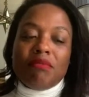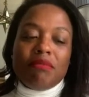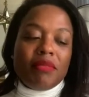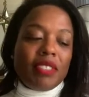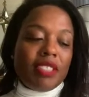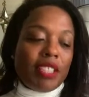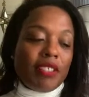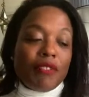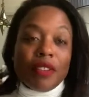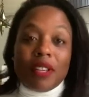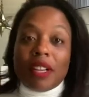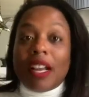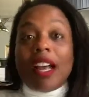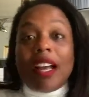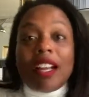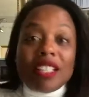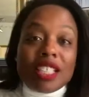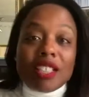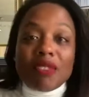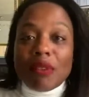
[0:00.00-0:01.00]
different
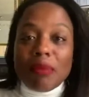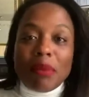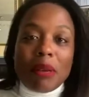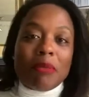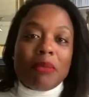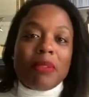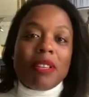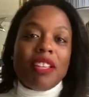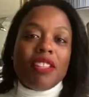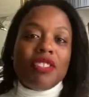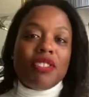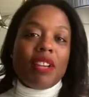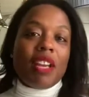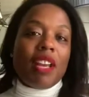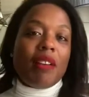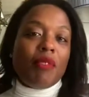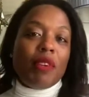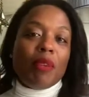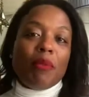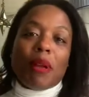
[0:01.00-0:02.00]
kinds of Republicans. You
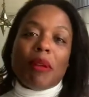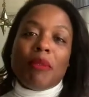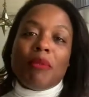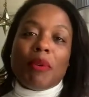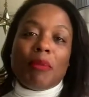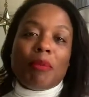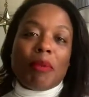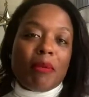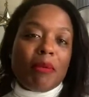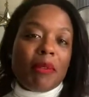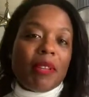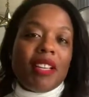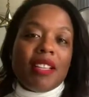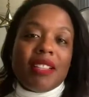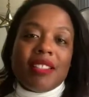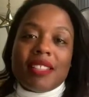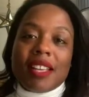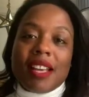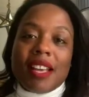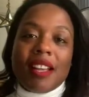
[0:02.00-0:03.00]
have your
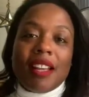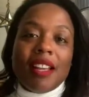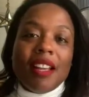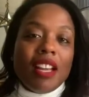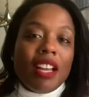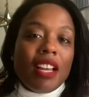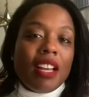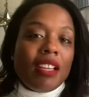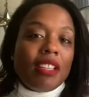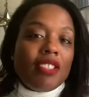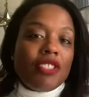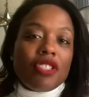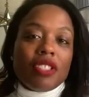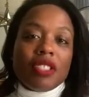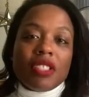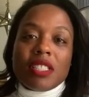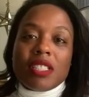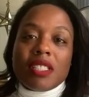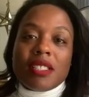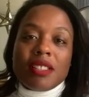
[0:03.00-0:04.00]
Republicans that
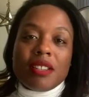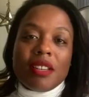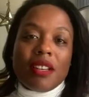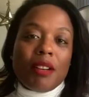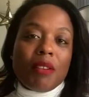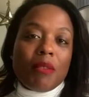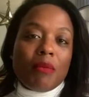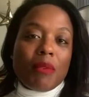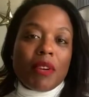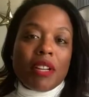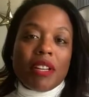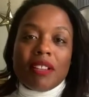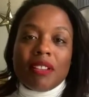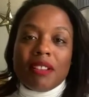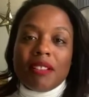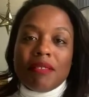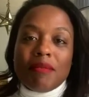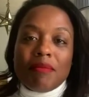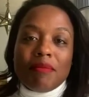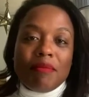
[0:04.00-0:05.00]
just want
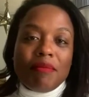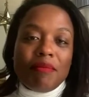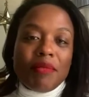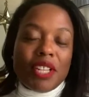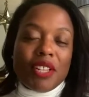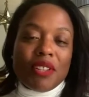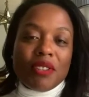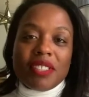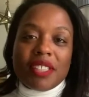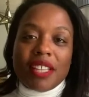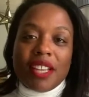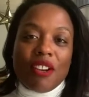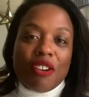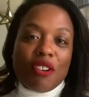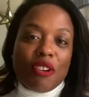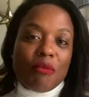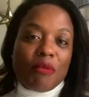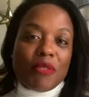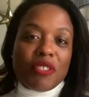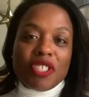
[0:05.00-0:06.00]
to, stay
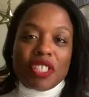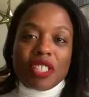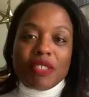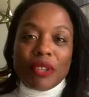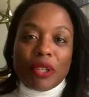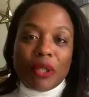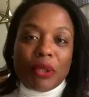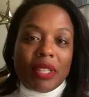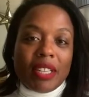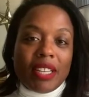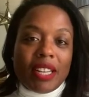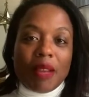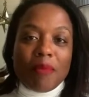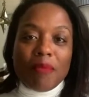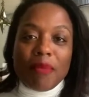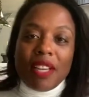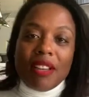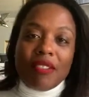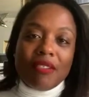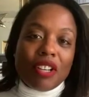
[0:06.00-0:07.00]
home and just vote and not
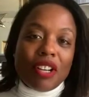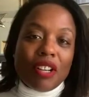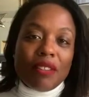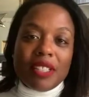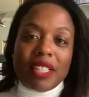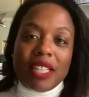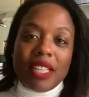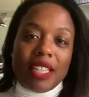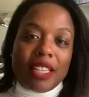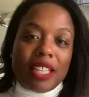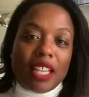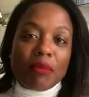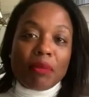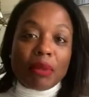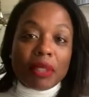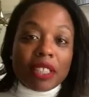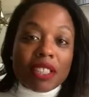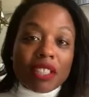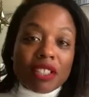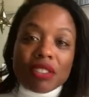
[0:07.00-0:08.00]
be involved in anything
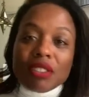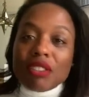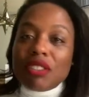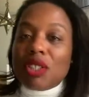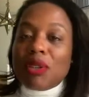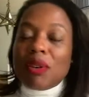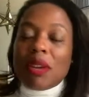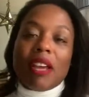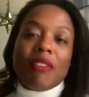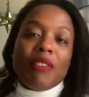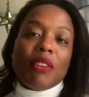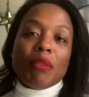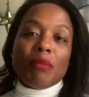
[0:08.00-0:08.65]
political. You have your